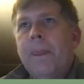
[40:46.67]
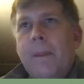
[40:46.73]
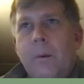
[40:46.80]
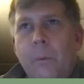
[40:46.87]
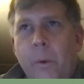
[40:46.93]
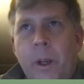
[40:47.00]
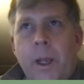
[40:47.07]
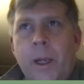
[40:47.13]

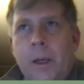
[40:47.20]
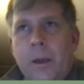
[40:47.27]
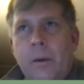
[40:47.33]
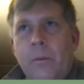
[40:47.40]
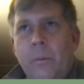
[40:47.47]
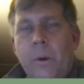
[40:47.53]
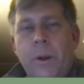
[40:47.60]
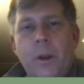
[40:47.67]

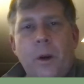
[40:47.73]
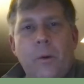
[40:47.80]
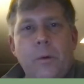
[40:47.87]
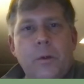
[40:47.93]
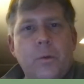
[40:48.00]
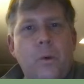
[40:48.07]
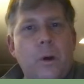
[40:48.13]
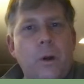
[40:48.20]
When there
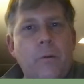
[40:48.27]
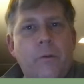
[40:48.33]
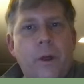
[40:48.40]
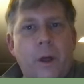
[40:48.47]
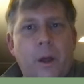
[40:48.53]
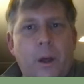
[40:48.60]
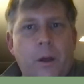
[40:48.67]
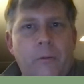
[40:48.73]
was one of
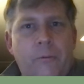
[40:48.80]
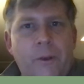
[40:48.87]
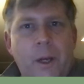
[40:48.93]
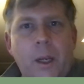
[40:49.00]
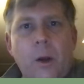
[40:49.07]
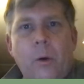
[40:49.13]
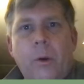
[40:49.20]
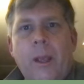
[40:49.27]
the
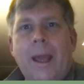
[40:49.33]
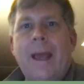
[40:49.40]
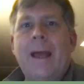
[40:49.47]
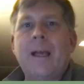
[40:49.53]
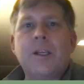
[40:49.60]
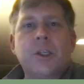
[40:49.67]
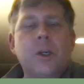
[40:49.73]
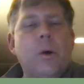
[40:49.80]
video
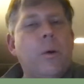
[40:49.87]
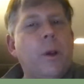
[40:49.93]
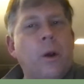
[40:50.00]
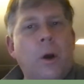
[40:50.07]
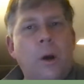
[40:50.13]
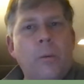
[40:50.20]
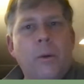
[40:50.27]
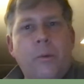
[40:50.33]
casts going
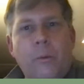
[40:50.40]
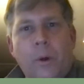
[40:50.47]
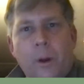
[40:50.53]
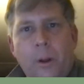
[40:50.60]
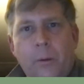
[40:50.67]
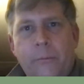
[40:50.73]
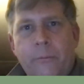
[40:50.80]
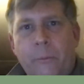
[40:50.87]
on with one
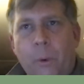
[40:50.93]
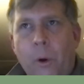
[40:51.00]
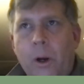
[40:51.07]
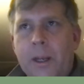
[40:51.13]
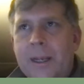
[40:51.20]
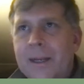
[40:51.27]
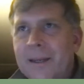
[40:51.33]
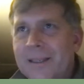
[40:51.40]
of the
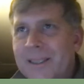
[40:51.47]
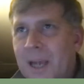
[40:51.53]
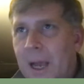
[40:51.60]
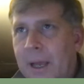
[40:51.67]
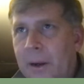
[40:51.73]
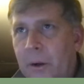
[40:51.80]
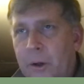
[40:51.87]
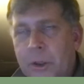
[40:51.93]
4E
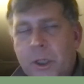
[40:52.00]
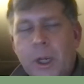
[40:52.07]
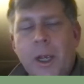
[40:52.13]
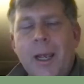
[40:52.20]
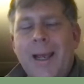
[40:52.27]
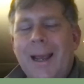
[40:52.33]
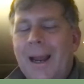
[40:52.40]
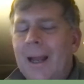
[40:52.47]
designers,
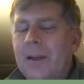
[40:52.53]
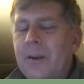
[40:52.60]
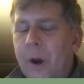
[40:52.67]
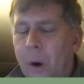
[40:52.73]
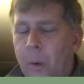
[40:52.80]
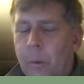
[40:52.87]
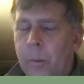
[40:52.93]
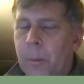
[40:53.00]
I
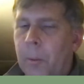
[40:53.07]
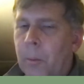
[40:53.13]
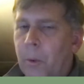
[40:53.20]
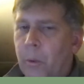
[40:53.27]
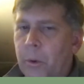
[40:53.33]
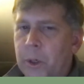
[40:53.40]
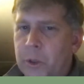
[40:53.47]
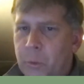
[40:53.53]
don't remember
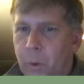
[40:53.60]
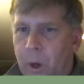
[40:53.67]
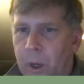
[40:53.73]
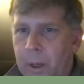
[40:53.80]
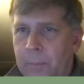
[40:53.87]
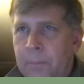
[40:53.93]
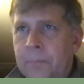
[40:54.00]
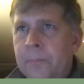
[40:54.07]
which
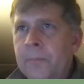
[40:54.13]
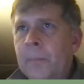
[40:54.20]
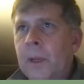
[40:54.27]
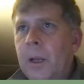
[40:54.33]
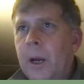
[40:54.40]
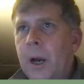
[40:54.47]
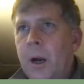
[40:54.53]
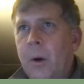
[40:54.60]
one,
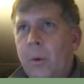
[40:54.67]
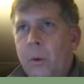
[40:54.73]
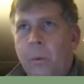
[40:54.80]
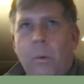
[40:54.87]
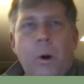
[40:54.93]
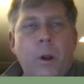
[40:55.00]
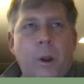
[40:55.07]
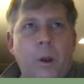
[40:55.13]
or
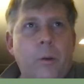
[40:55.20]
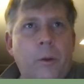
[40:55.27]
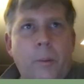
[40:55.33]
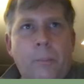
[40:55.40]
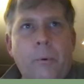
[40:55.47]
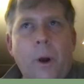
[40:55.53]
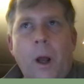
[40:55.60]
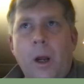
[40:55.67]
one of the
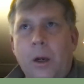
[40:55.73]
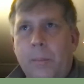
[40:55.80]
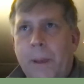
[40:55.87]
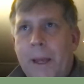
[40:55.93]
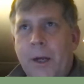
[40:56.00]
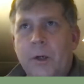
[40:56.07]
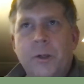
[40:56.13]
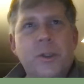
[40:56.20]
product
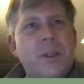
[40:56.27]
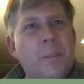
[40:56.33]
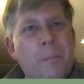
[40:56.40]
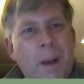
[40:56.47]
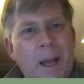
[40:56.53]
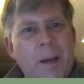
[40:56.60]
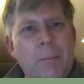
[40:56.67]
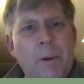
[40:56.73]
managers. It
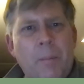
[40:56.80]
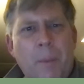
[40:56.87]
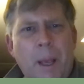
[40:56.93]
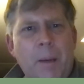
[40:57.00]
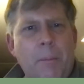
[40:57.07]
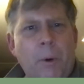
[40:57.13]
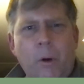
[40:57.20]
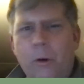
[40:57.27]
might have been
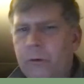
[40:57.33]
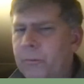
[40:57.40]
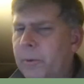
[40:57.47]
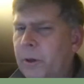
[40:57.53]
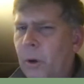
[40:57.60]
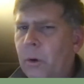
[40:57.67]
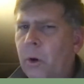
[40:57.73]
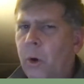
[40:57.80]
Mike Merles,
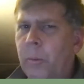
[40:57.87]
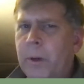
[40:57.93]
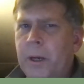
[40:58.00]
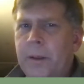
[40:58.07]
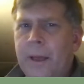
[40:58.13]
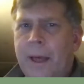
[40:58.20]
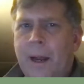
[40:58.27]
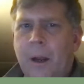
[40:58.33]
but don't hold me to that.